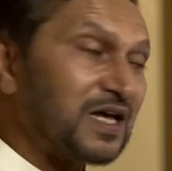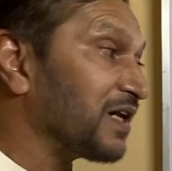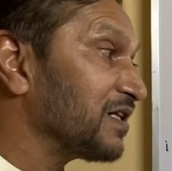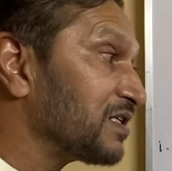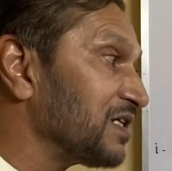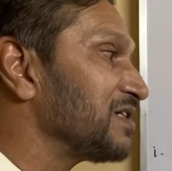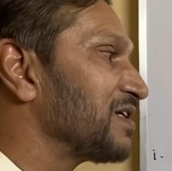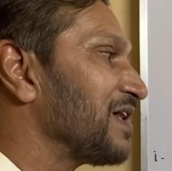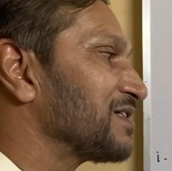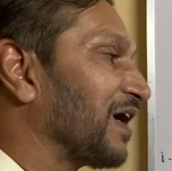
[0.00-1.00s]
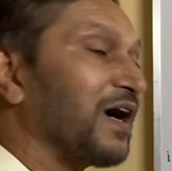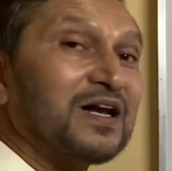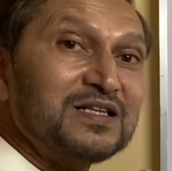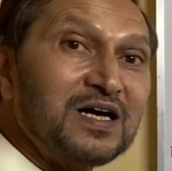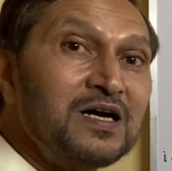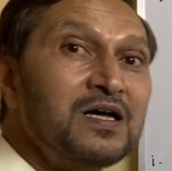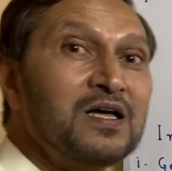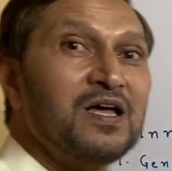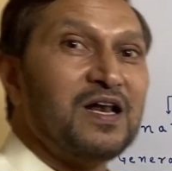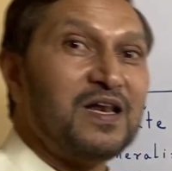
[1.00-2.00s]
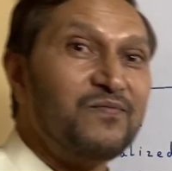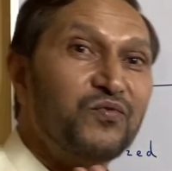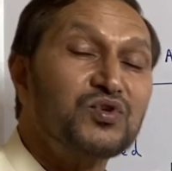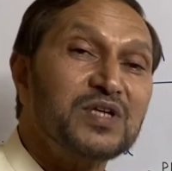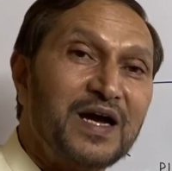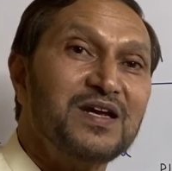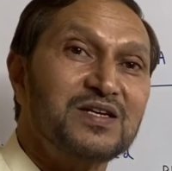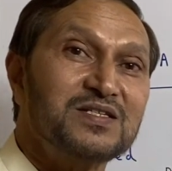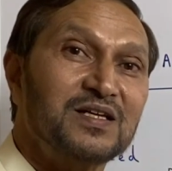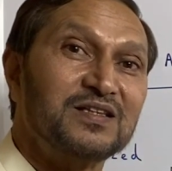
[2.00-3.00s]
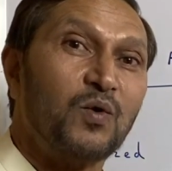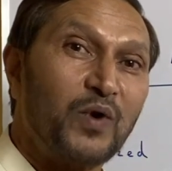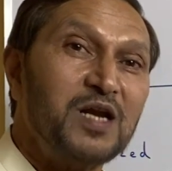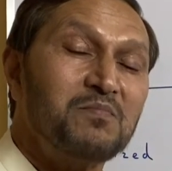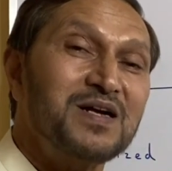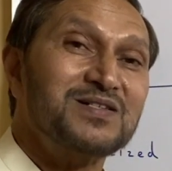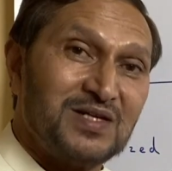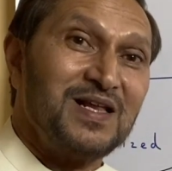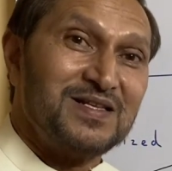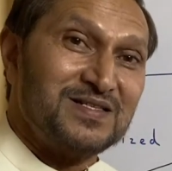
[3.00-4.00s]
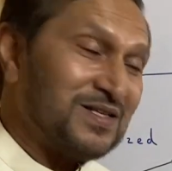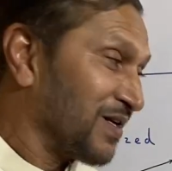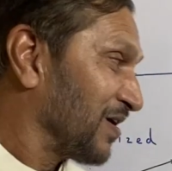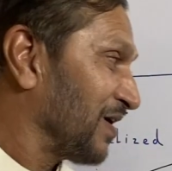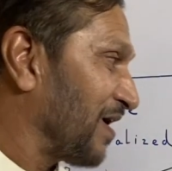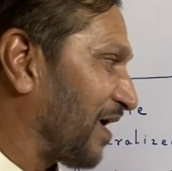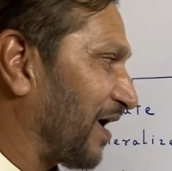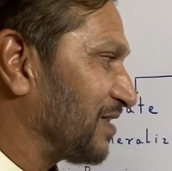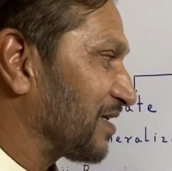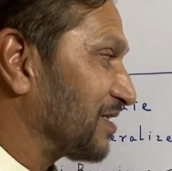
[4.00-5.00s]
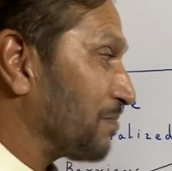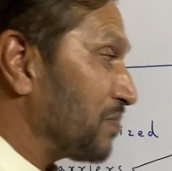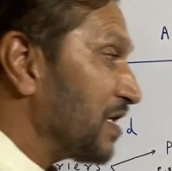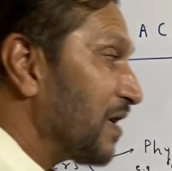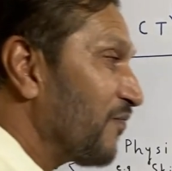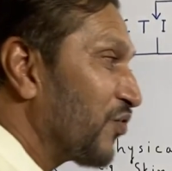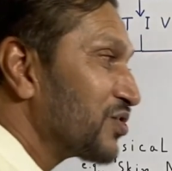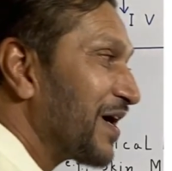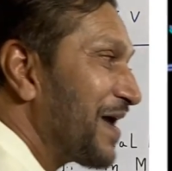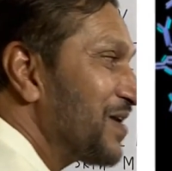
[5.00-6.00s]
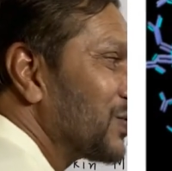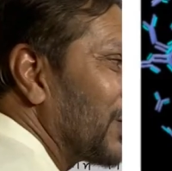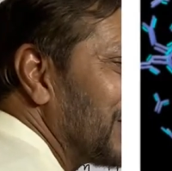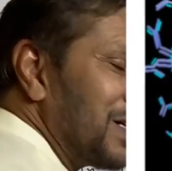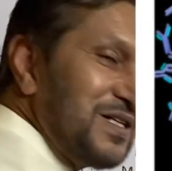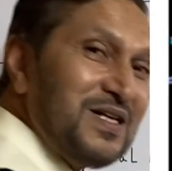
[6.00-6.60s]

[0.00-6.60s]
and the T cells are the lymphocytes, the white blood cells, either the B lymphocytes or the T